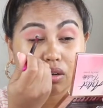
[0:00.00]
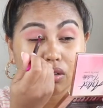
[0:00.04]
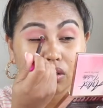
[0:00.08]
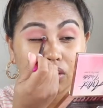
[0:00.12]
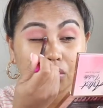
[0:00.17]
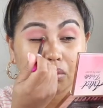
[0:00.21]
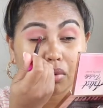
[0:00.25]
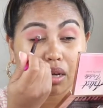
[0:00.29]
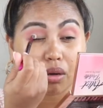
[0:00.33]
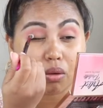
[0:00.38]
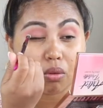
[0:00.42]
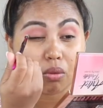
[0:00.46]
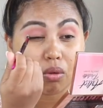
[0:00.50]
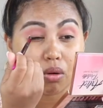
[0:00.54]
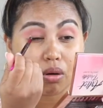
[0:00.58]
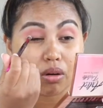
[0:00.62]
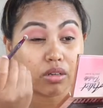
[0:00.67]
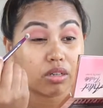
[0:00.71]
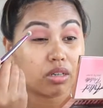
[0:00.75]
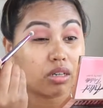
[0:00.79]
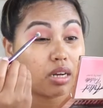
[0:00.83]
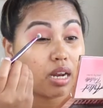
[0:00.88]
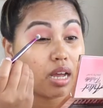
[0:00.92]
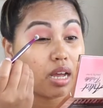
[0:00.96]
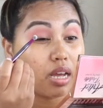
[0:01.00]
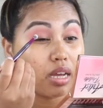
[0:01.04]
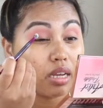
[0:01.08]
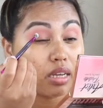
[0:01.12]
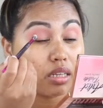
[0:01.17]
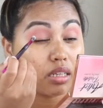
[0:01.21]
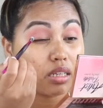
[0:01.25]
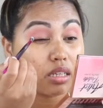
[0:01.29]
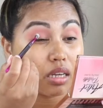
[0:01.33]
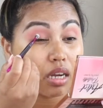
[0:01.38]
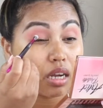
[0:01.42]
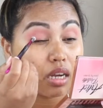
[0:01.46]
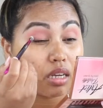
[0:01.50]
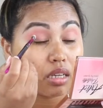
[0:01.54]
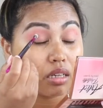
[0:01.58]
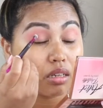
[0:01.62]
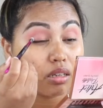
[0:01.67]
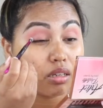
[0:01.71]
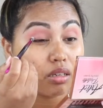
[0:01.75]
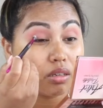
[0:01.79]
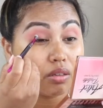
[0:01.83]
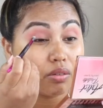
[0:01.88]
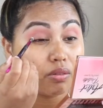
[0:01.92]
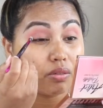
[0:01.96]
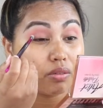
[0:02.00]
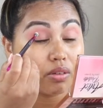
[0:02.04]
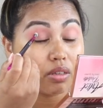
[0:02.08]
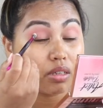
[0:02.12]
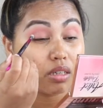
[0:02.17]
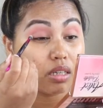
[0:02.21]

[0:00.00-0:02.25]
on my waterline, kind of.